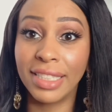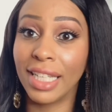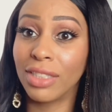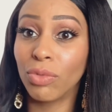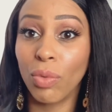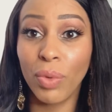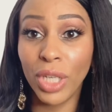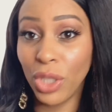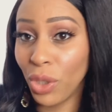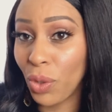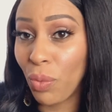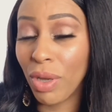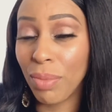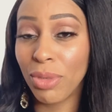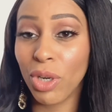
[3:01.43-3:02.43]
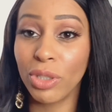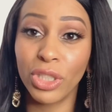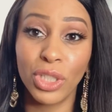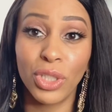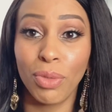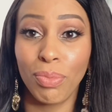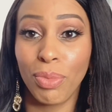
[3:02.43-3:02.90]
that's what we do. Women are
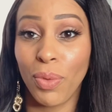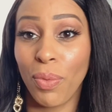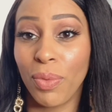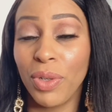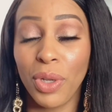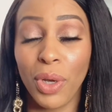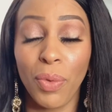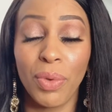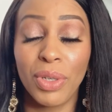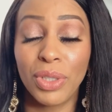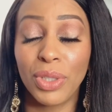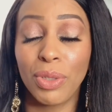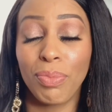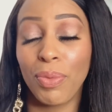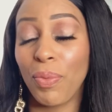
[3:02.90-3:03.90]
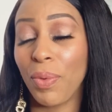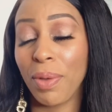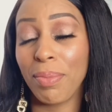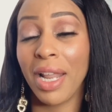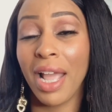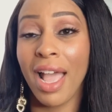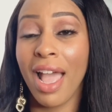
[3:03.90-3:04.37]
just super, you know, we're super
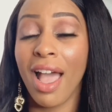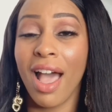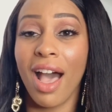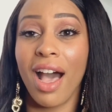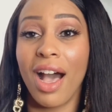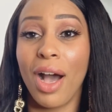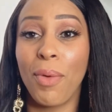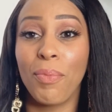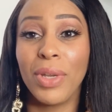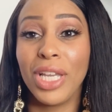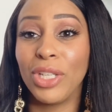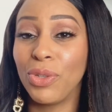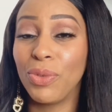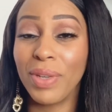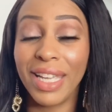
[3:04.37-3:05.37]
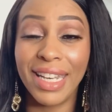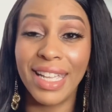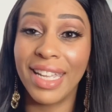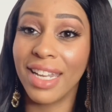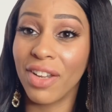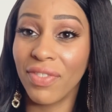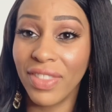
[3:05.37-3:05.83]
women. Um, we can do any
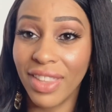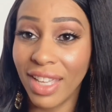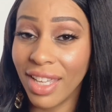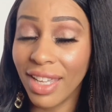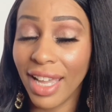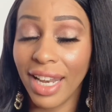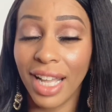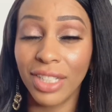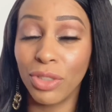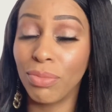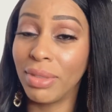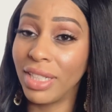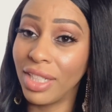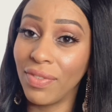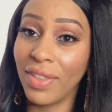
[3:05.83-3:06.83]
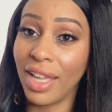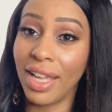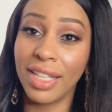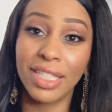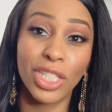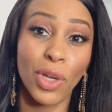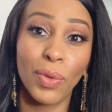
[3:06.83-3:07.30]
and everything, and I do believe
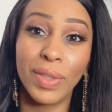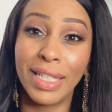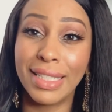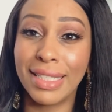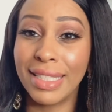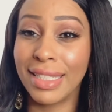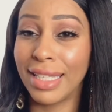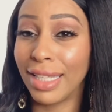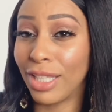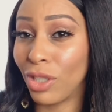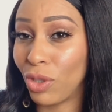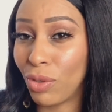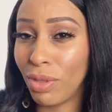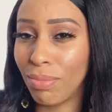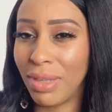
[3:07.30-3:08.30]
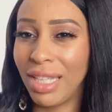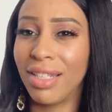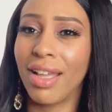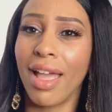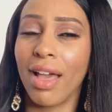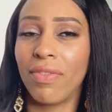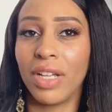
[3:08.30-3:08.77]
that. So this is nothing new to me to
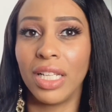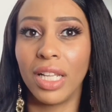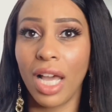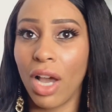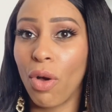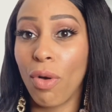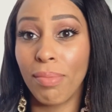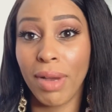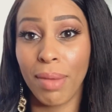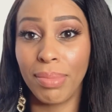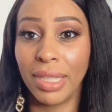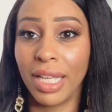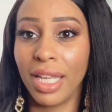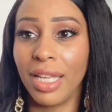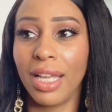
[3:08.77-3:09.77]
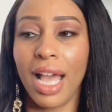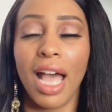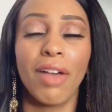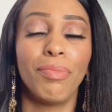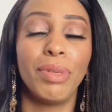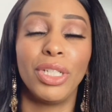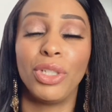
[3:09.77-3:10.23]
have a lot on my plate.
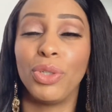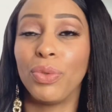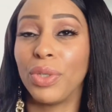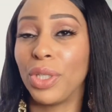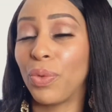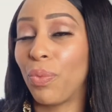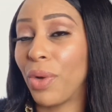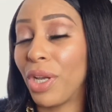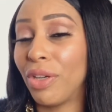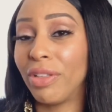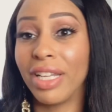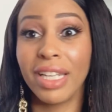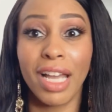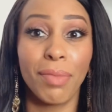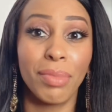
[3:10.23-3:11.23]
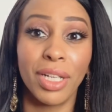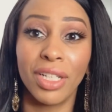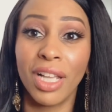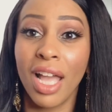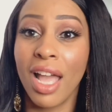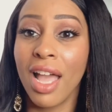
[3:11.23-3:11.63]
I've been doing it well, and I've been,